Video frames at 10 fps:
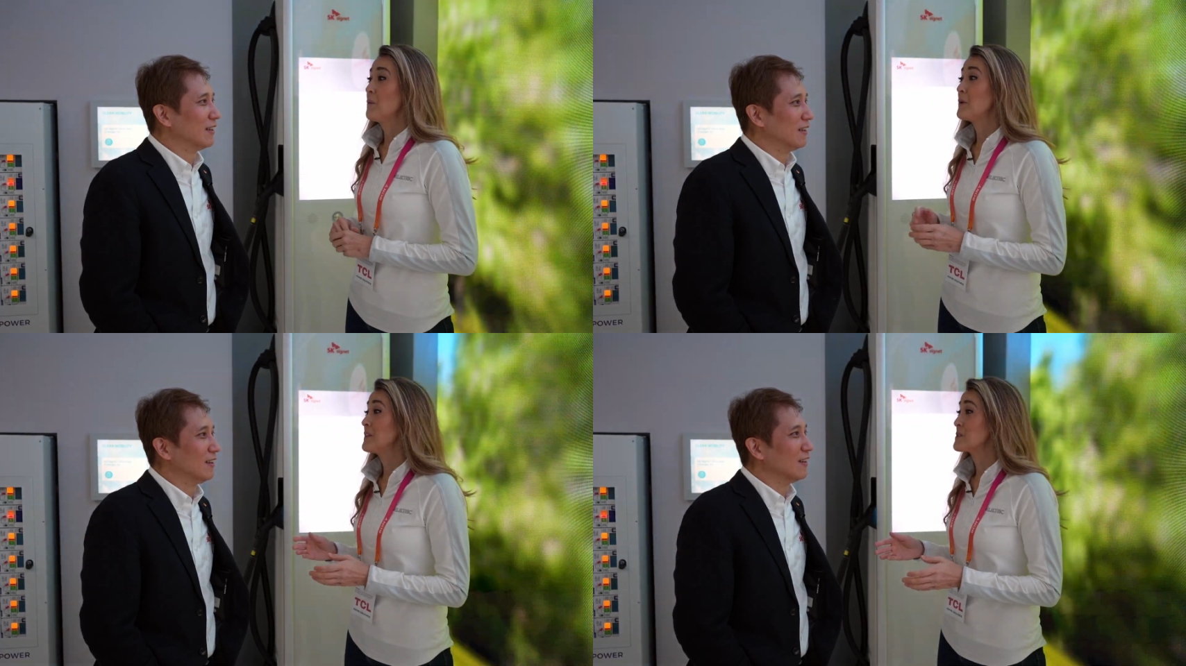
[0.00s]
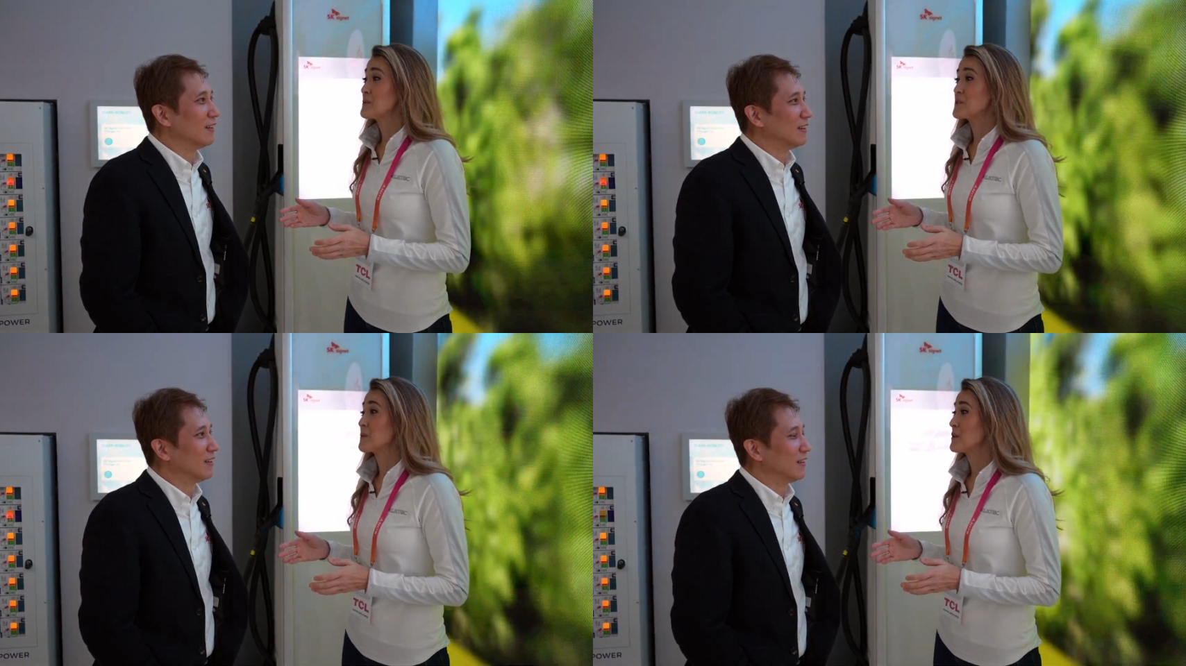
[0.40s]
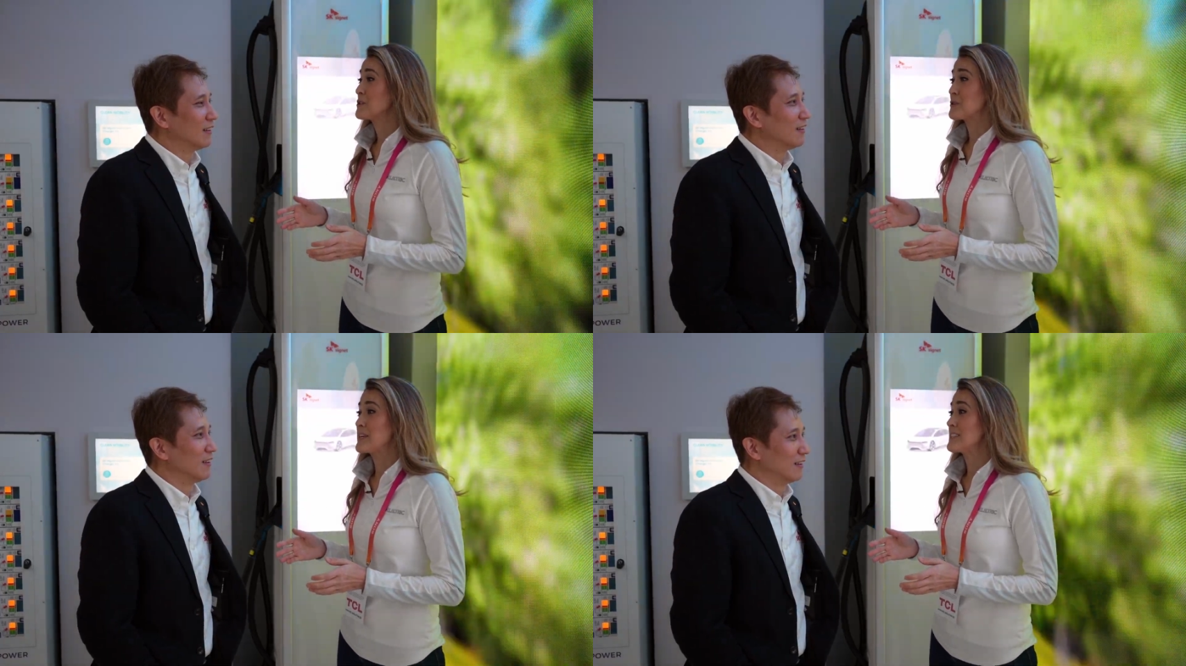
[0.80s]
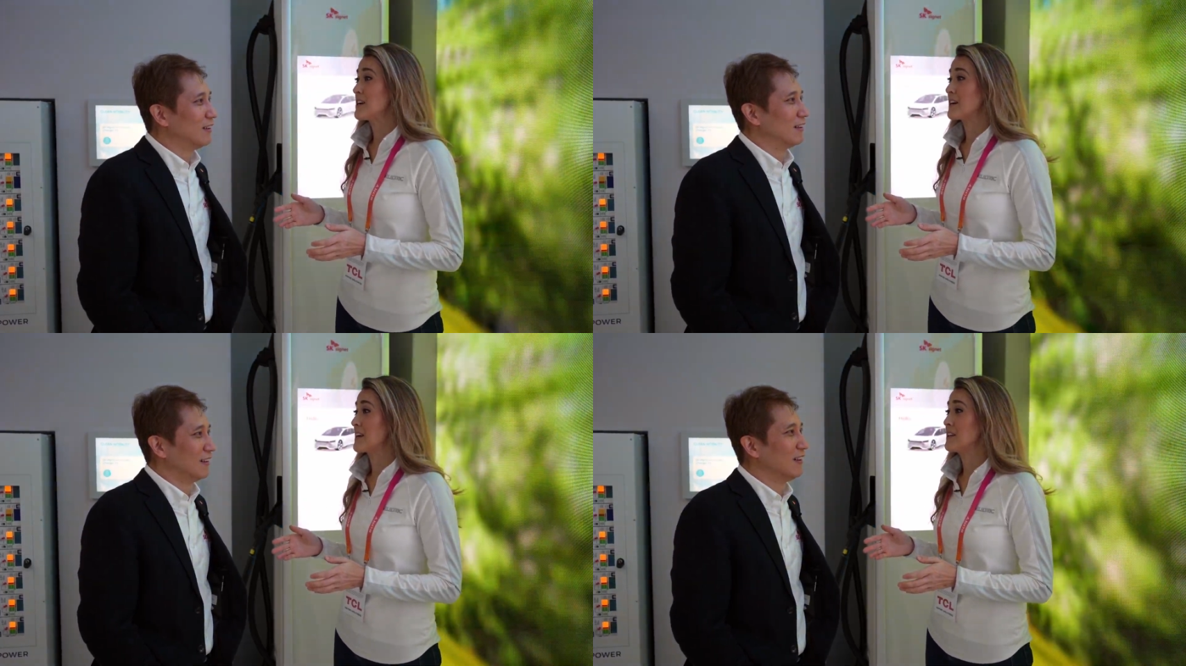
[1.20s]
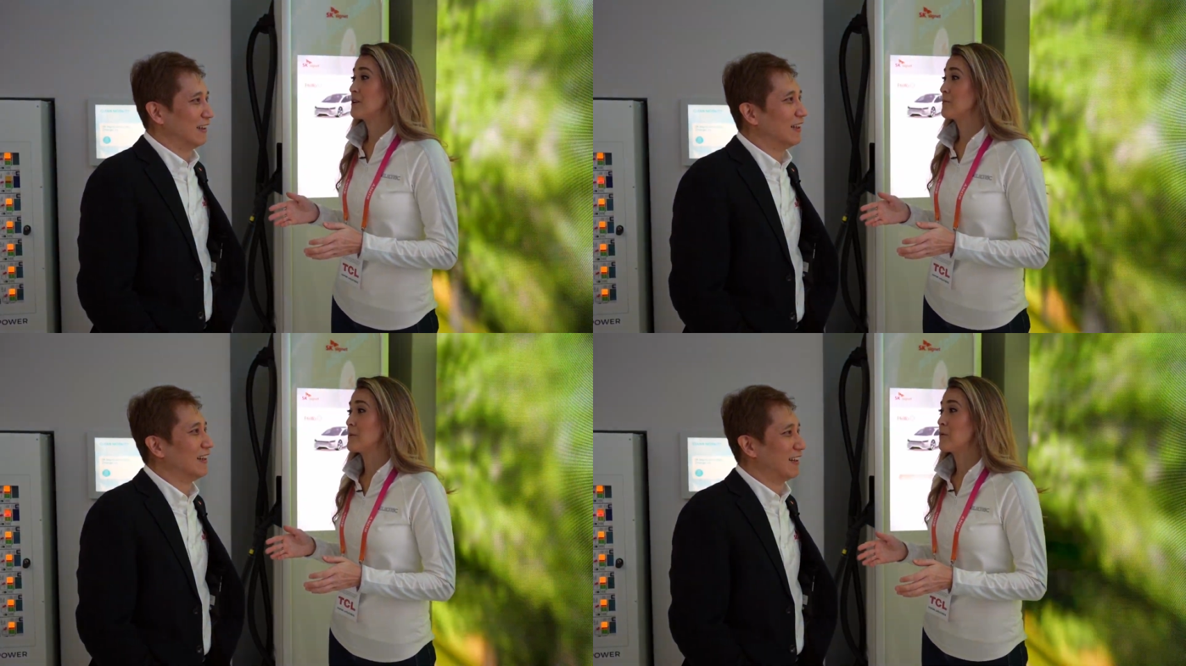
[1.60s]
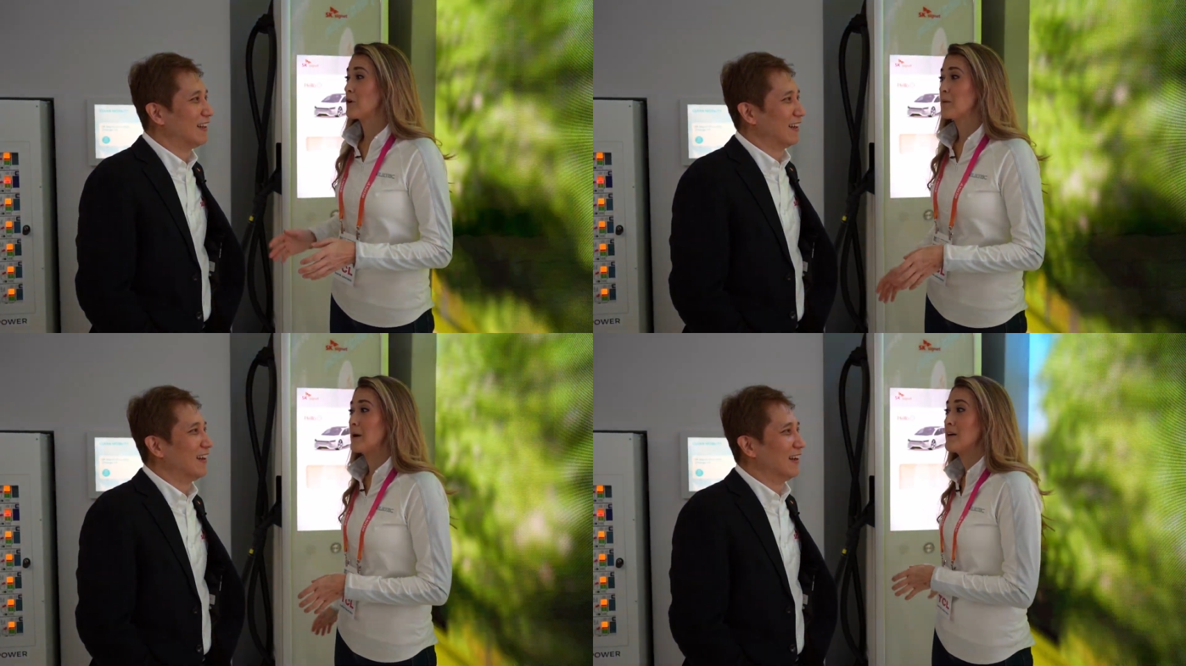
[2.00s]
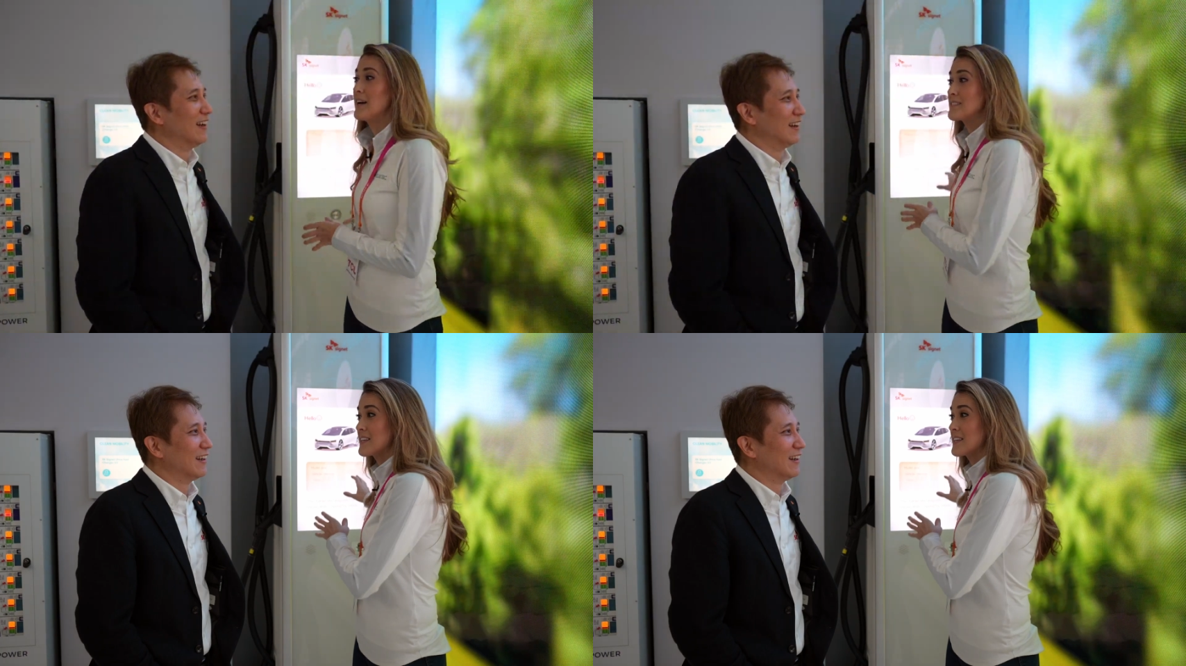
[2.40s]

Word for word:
Speaker 1: Well, this was a real treat talking a little bit more about